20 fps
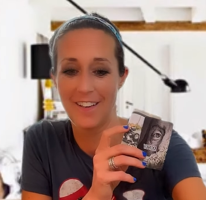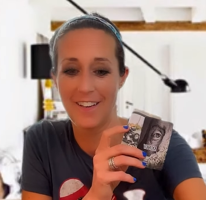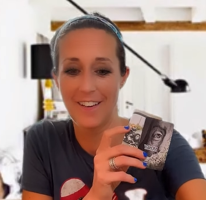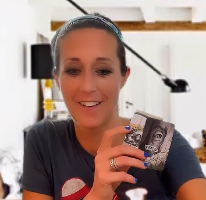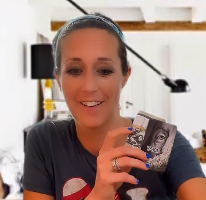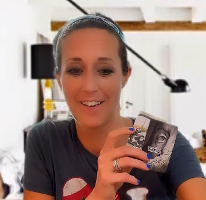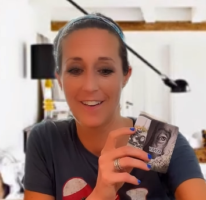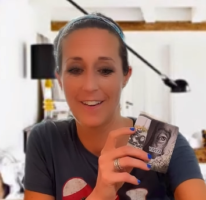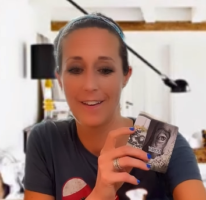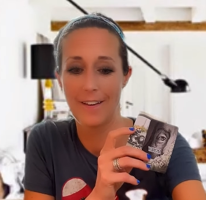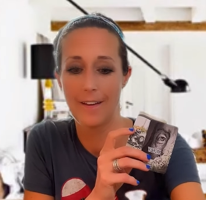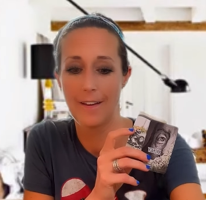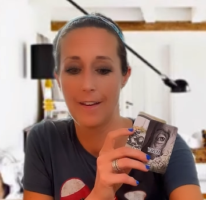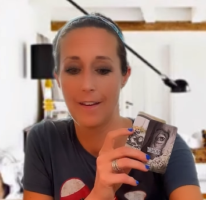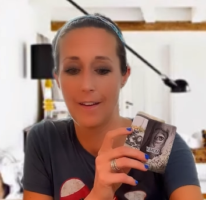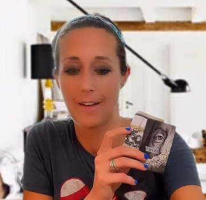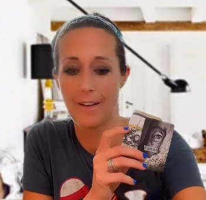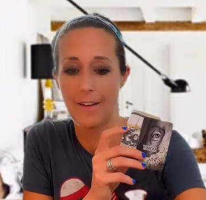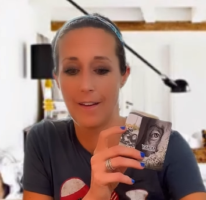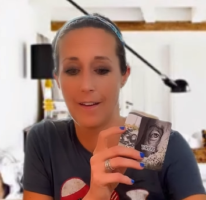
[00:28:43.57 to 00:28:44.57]

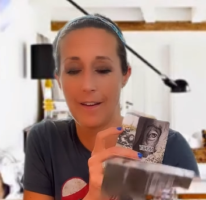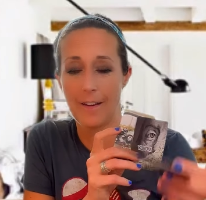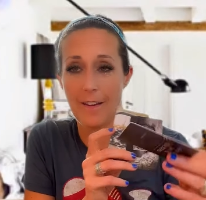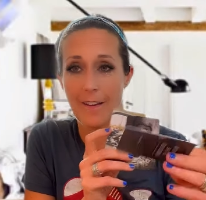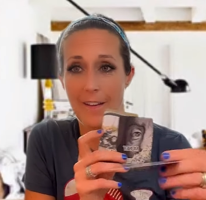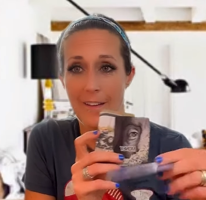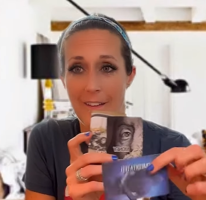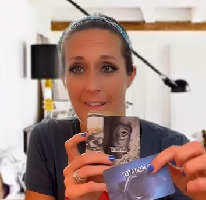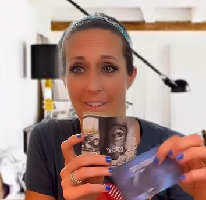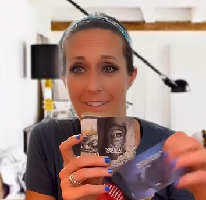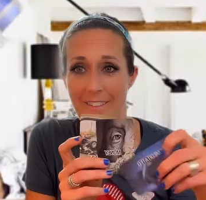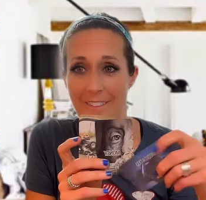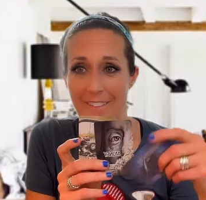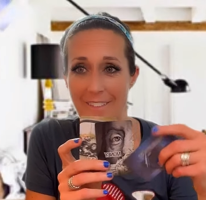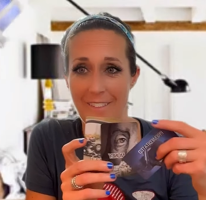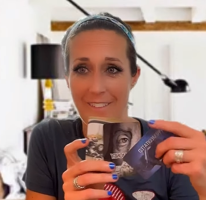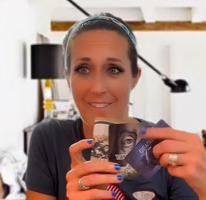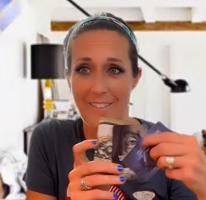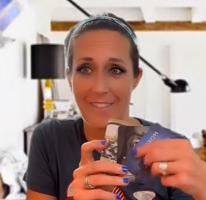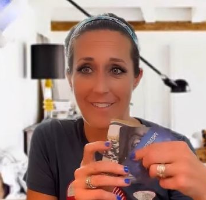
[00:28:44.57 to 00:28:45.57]

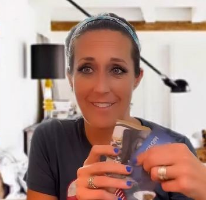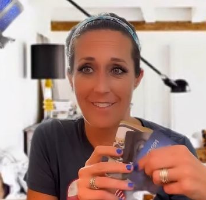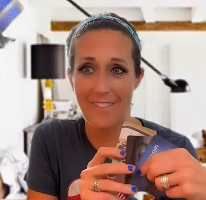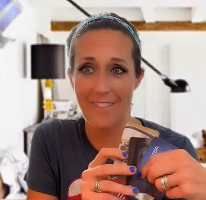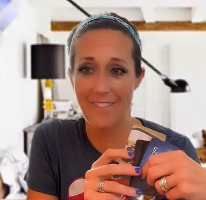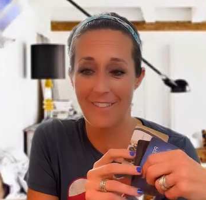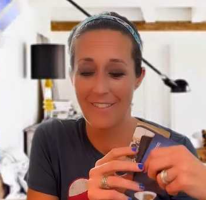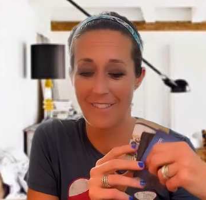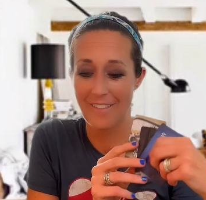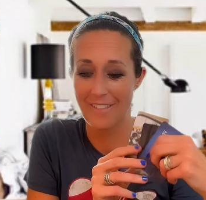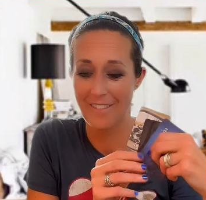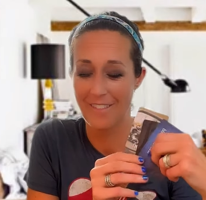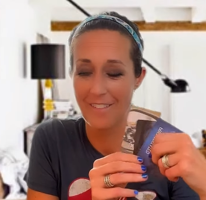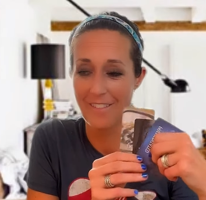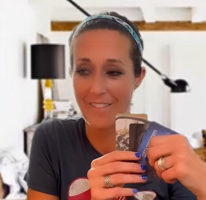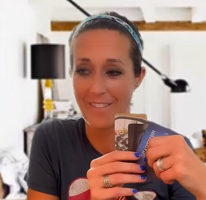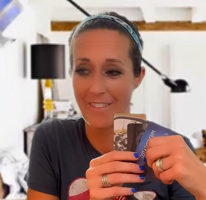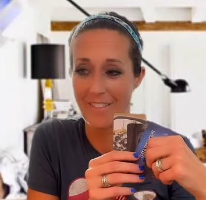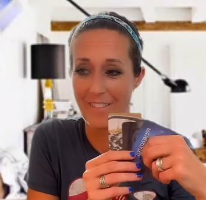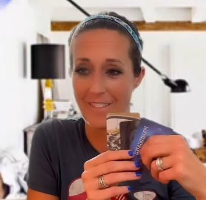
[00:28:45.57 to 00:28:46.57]

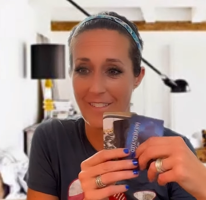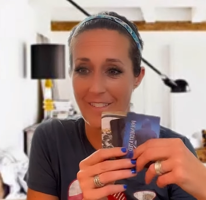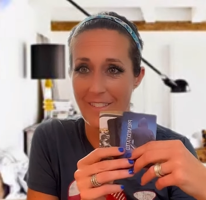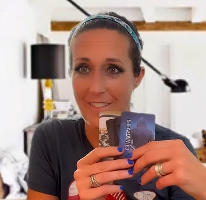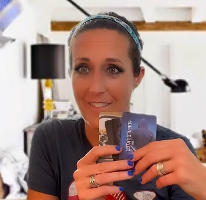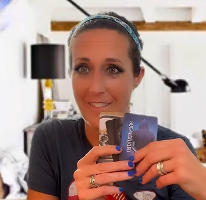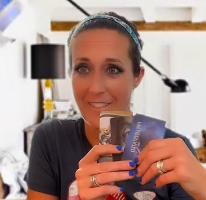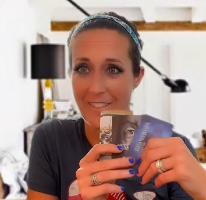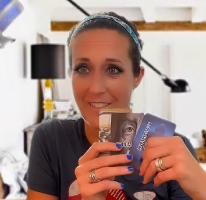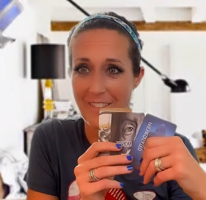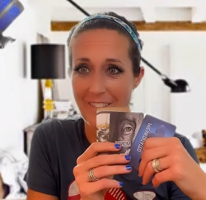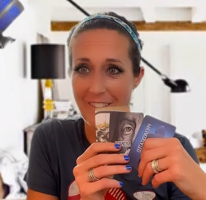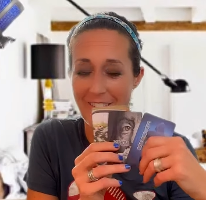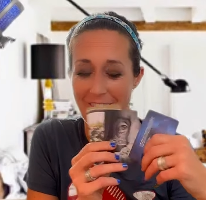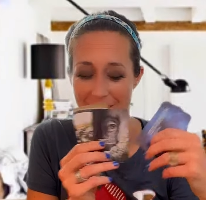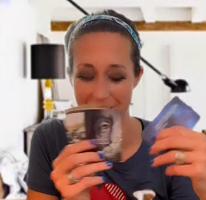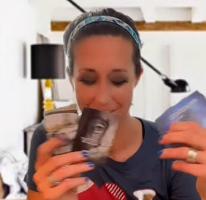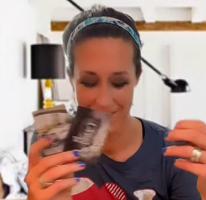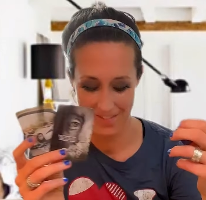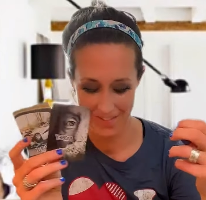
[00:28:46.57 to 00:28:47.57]

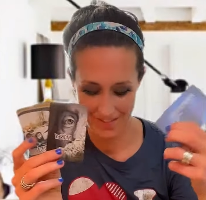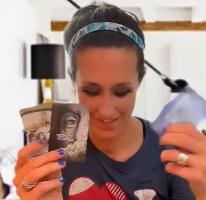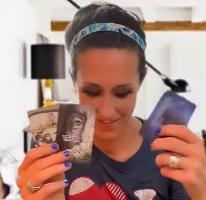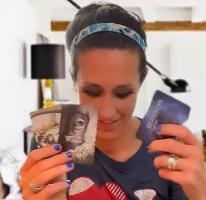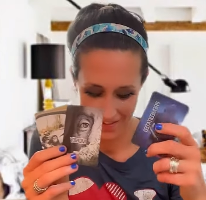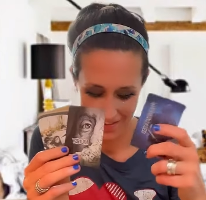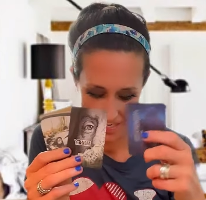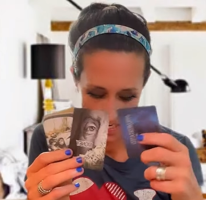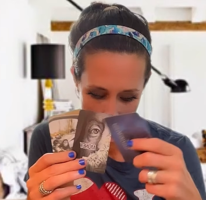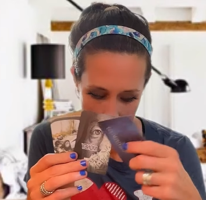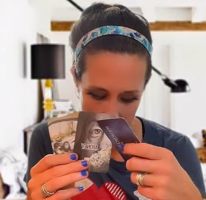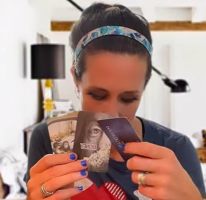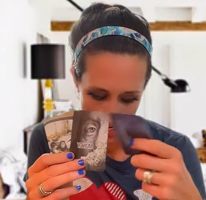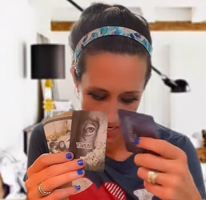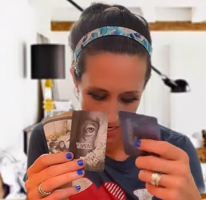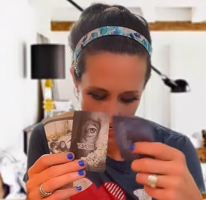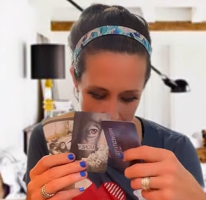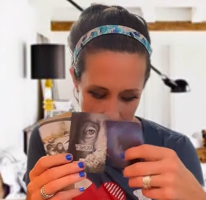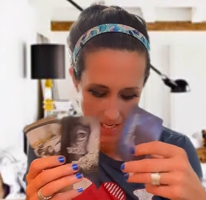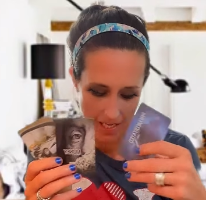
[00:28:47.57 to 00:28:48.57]

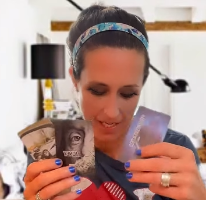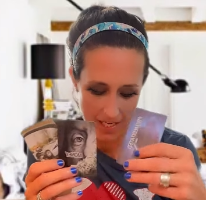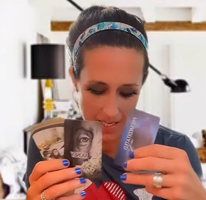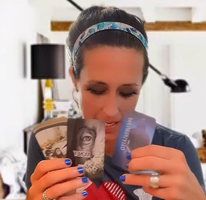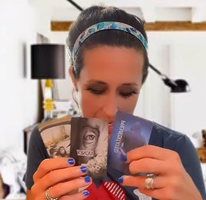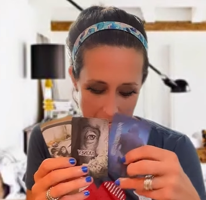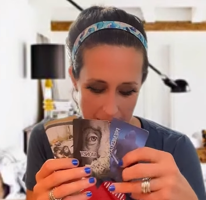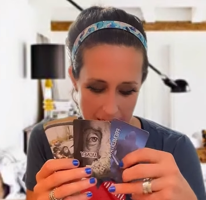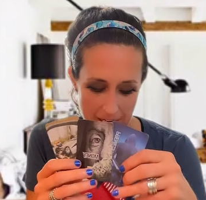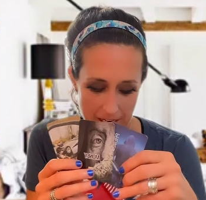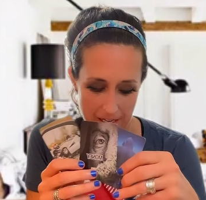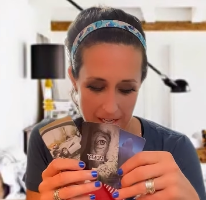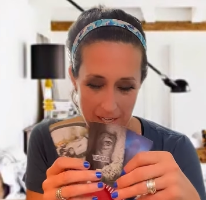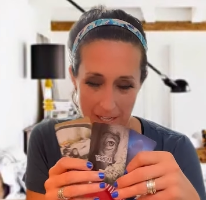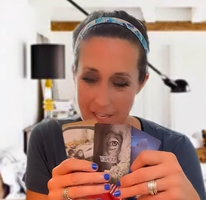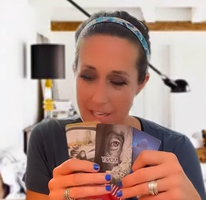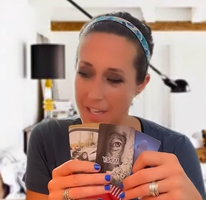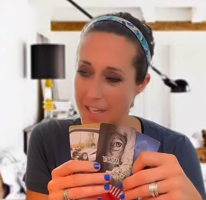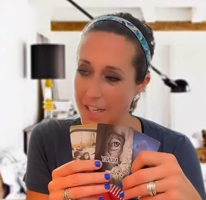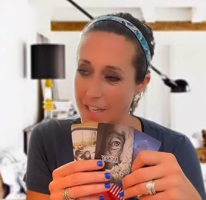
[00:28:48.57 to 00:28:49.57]

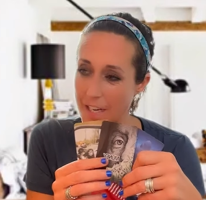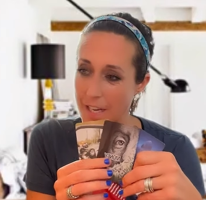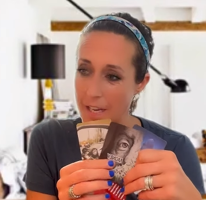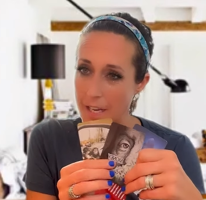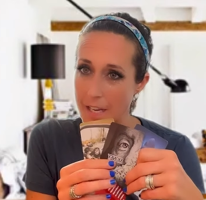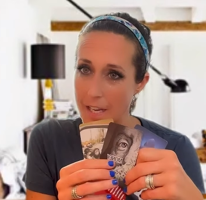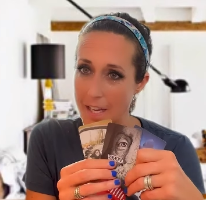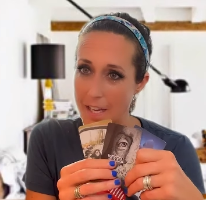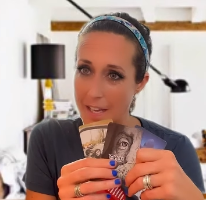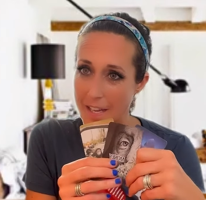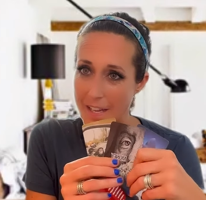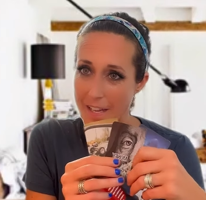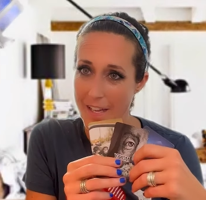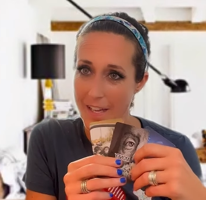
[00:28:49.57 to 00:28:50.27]
Nothing is said.